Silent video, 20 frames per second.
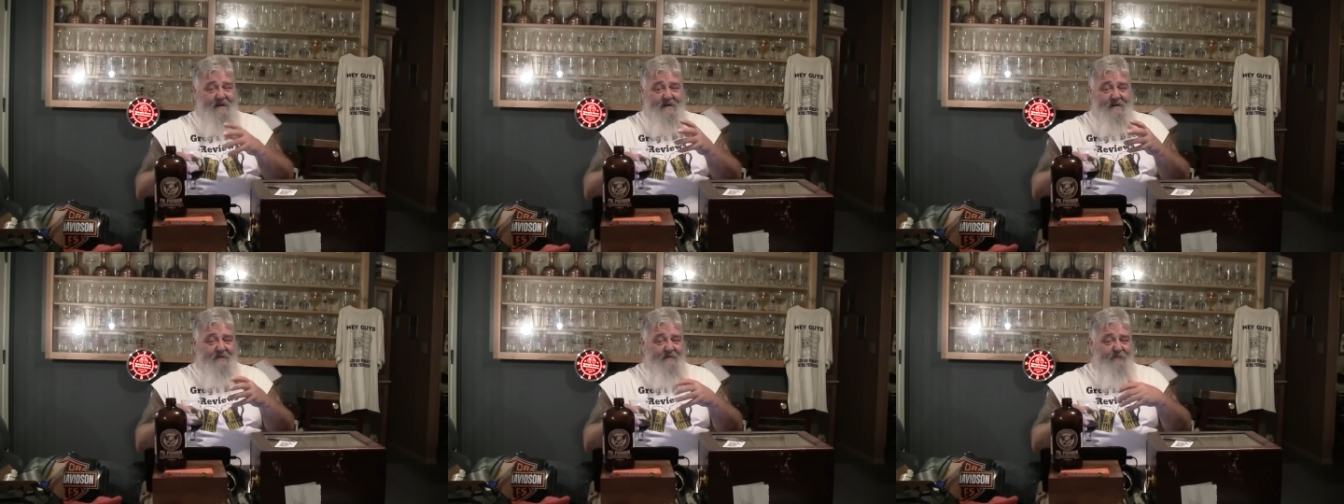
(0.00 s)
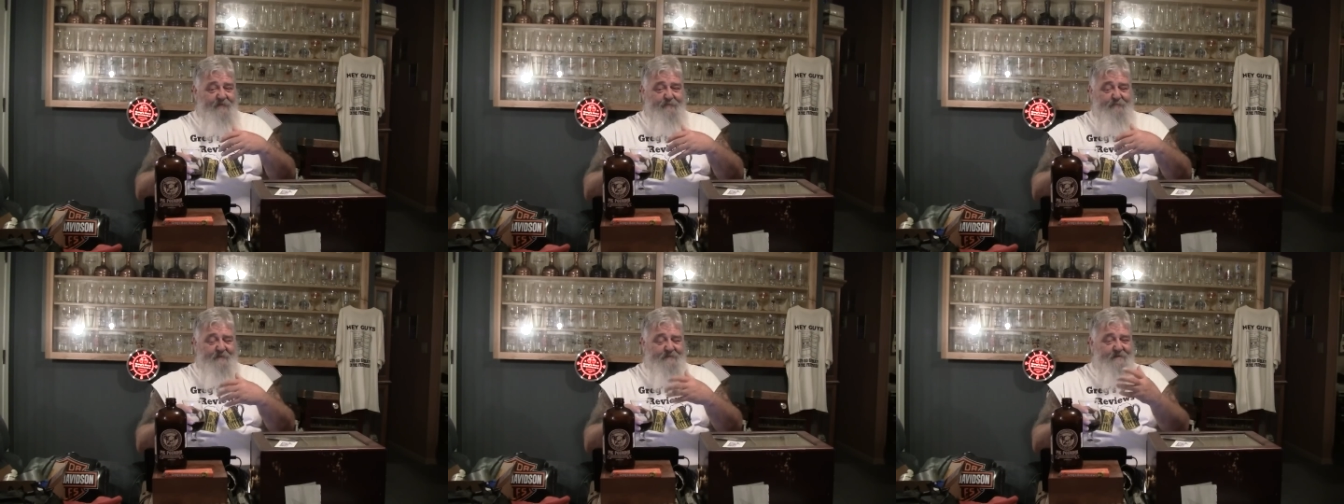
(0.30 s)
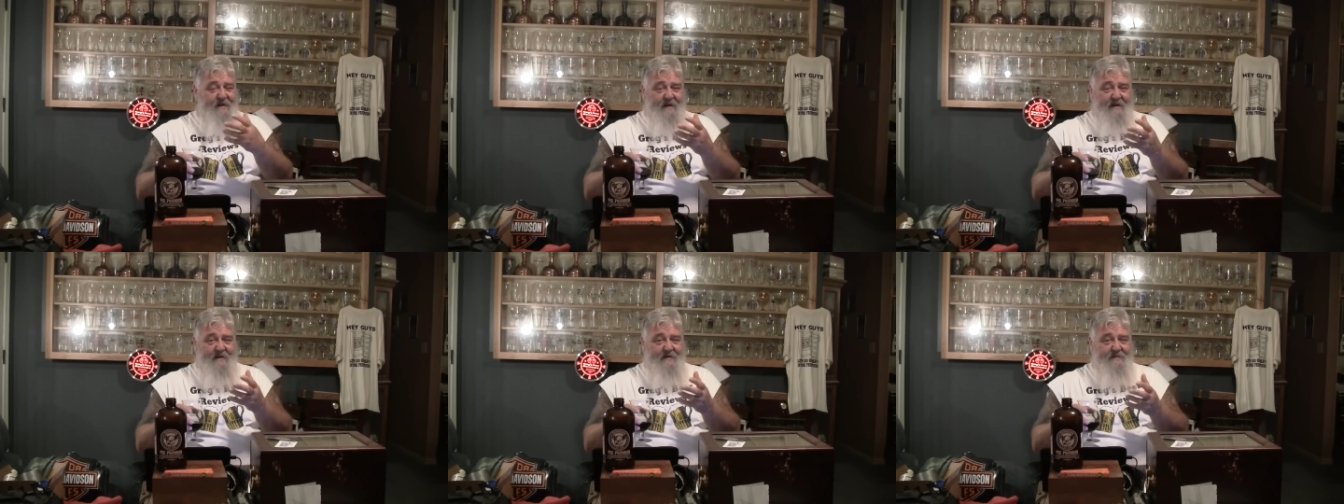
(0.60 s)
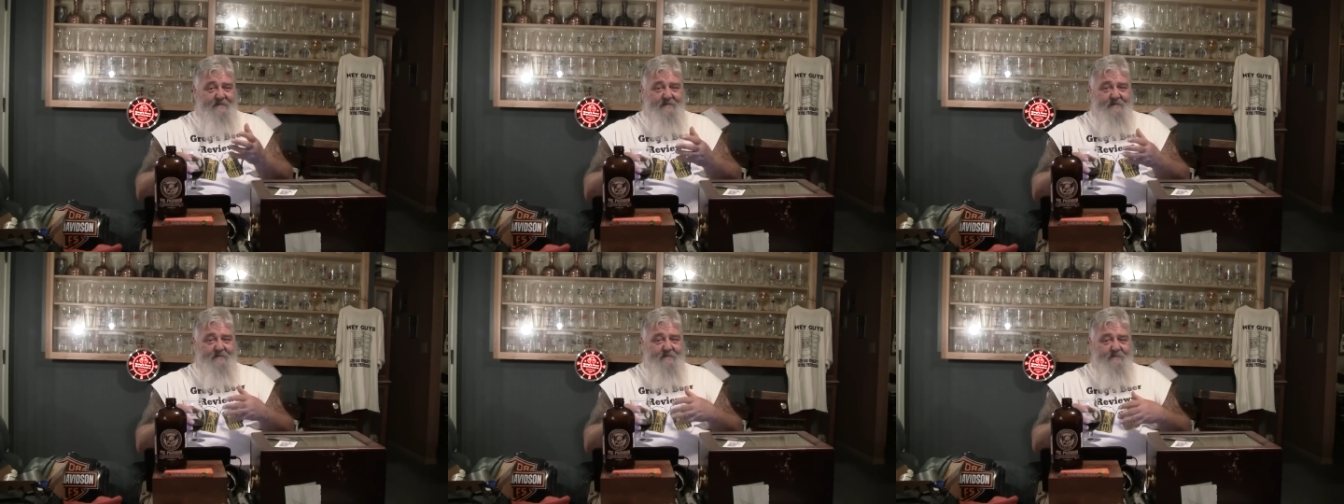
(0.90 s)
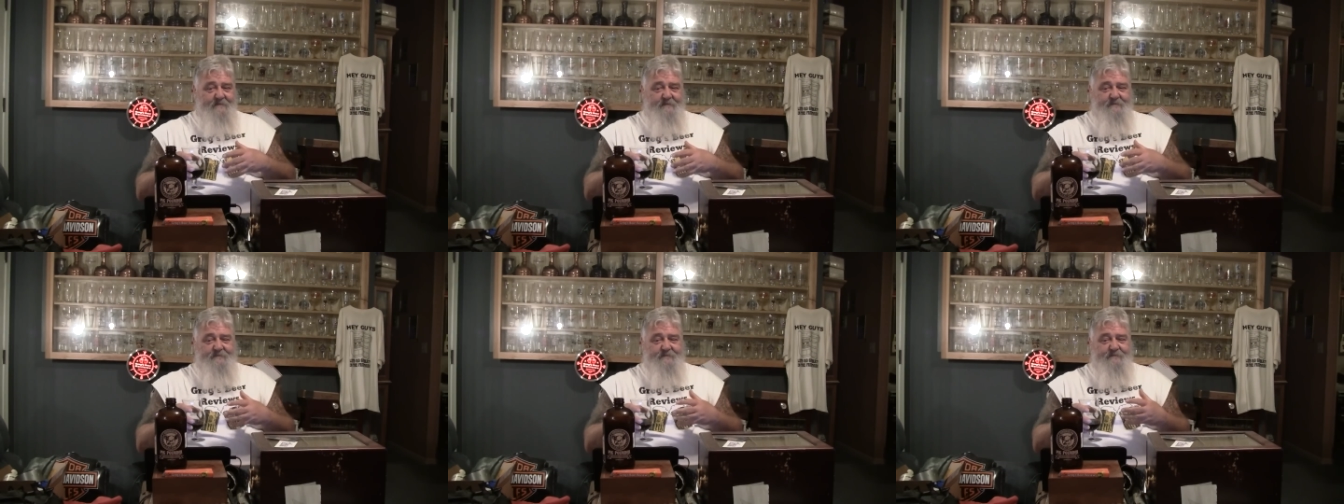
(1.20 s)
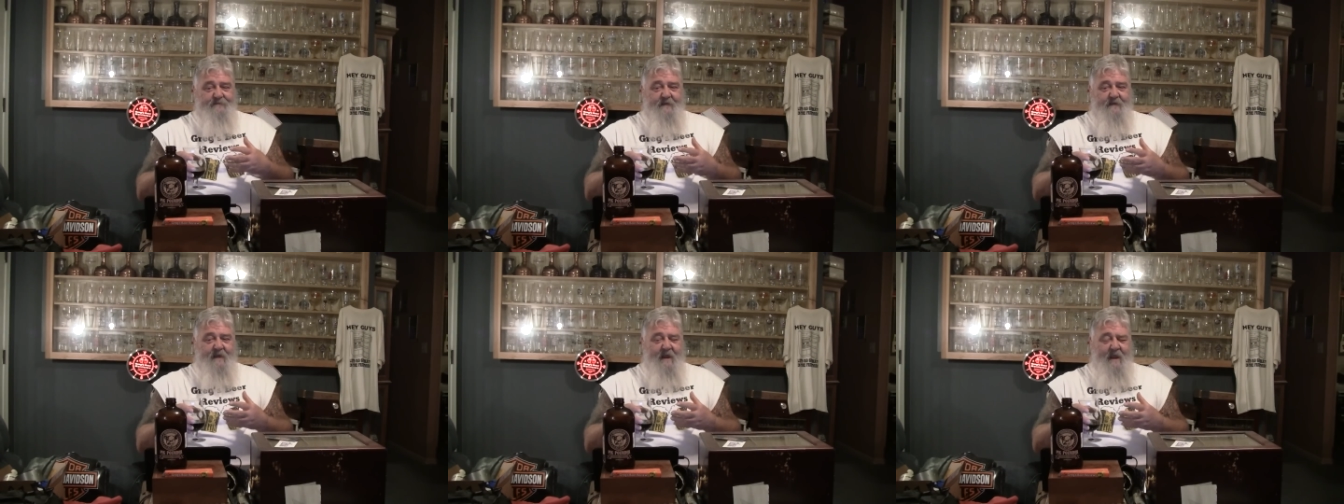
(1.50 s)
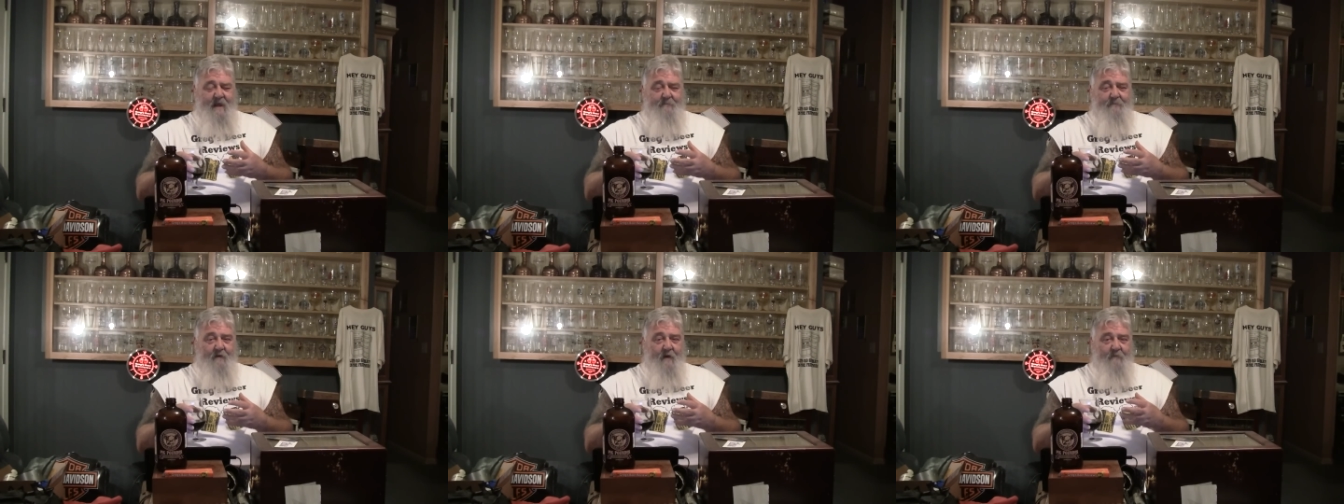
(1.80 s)
hiss by taking the, the, the,
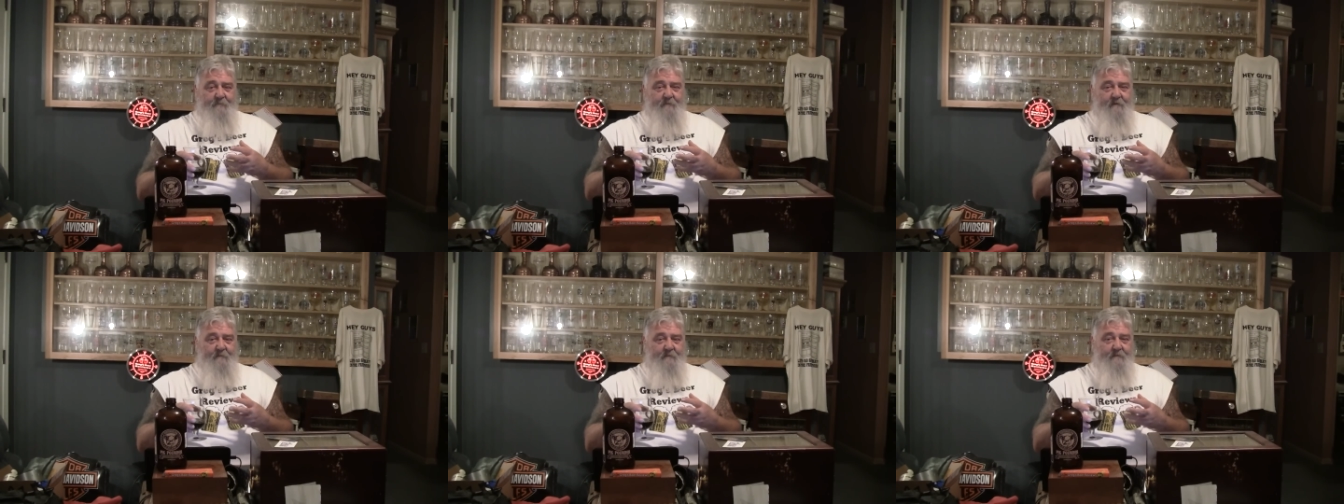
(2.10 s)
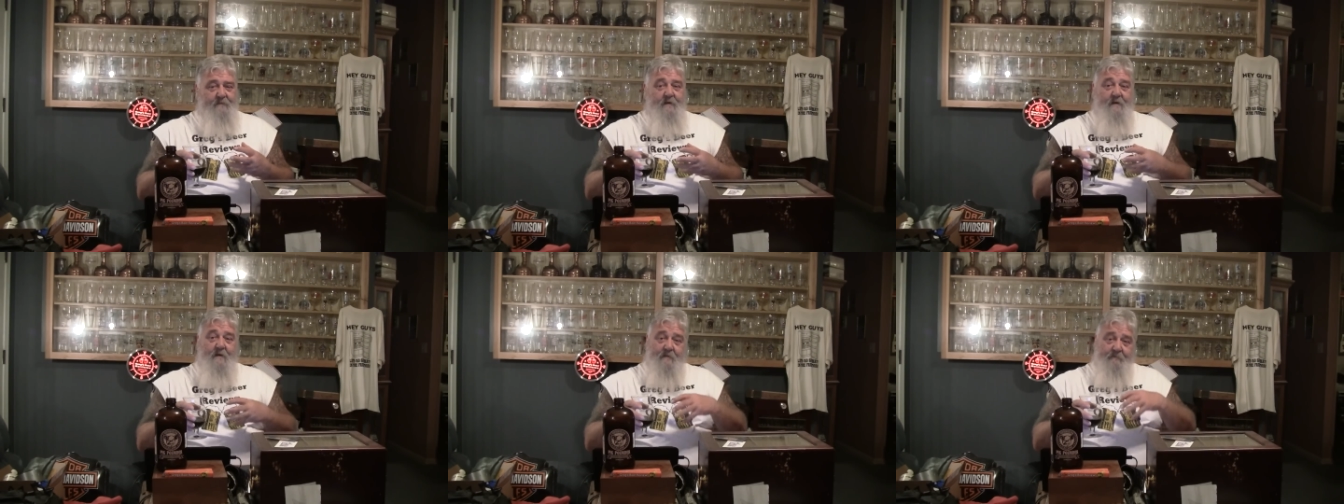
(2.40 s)
cap off of it,